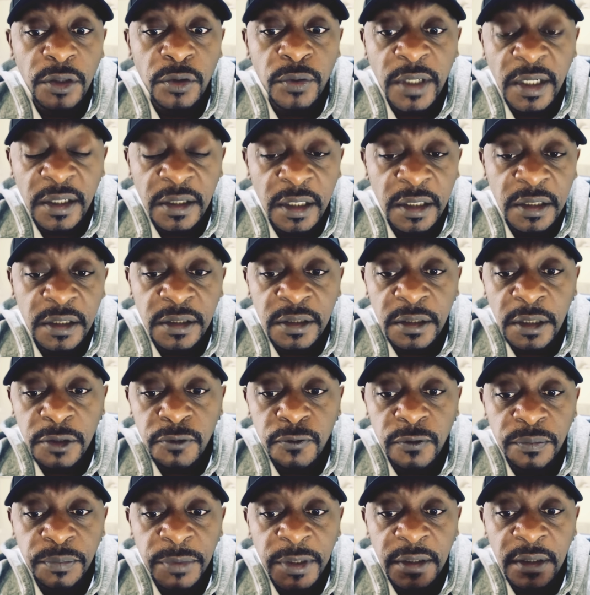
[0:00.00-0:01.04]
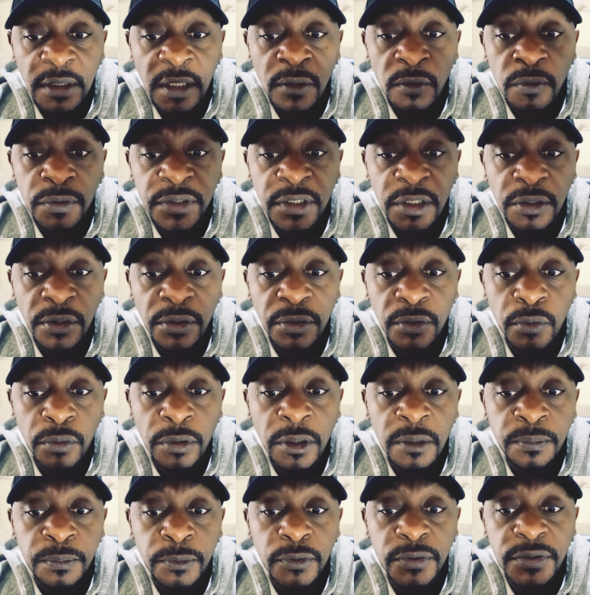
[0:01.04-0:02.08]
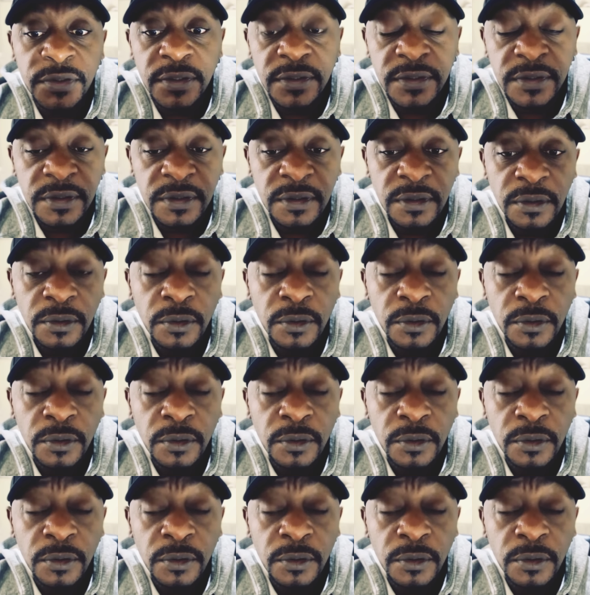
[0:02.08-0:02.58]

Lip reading: you can get in touch with me. I will take you through that process.